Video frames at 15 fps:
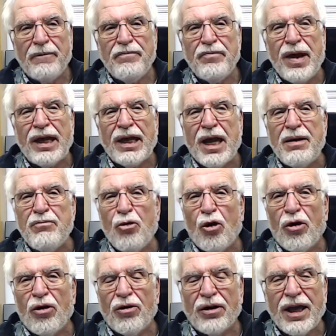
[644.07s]
making
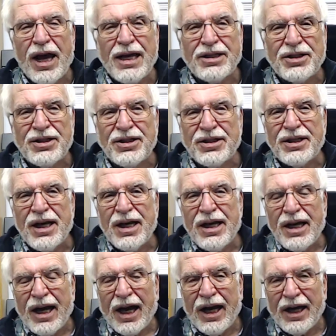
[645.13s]
moral cases
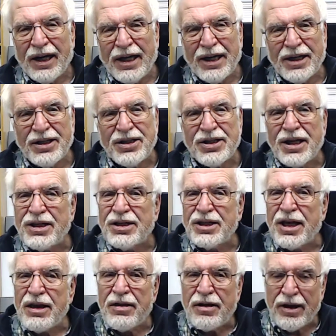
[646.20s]
is, and
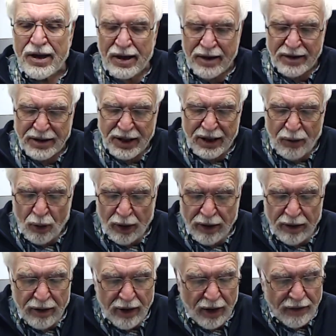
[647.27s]
see
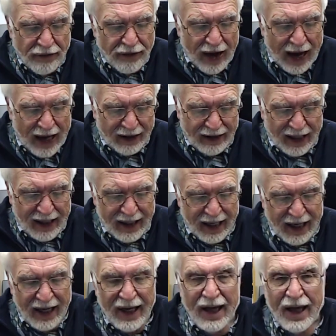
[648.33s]
whether they're
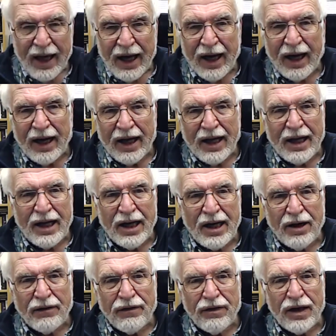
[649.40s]
violating any
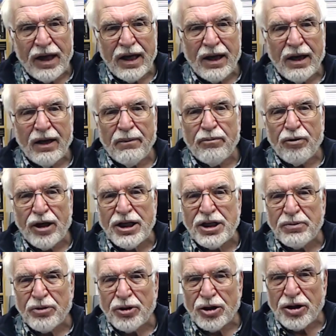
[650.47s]
of the
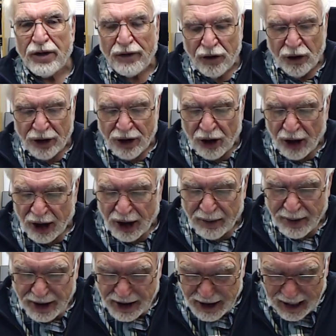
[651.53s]
principles of good
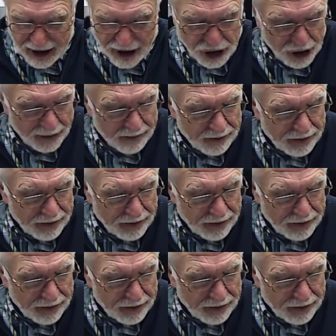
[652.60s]
argumentation.